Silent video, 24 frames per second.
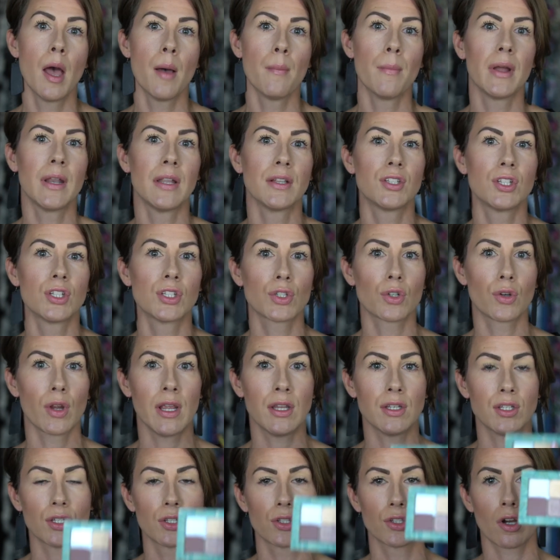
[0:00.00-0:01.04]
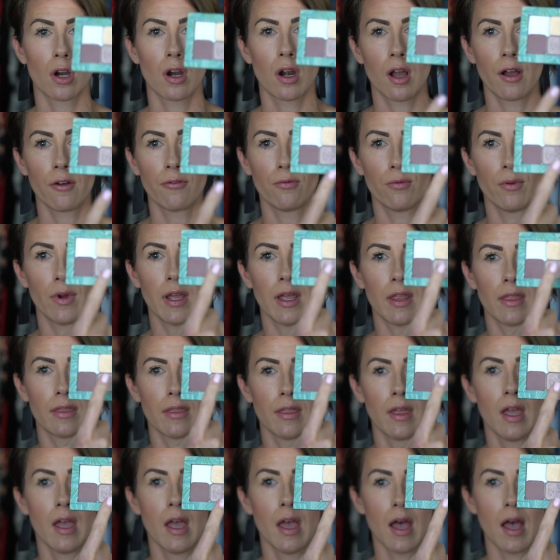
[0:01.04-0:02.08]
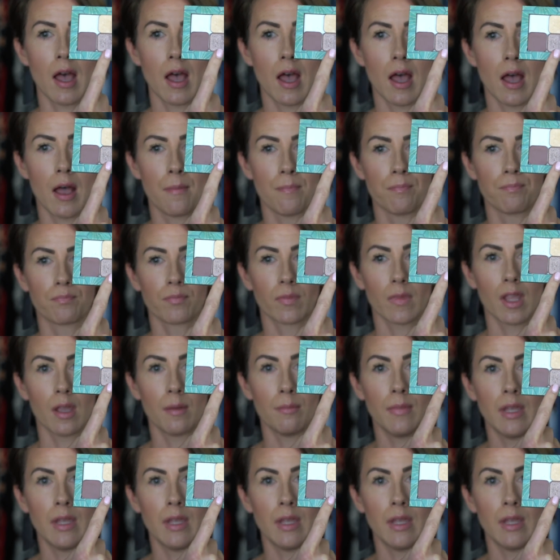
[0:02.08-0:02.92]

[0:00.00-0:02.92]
But it's just great to start off with a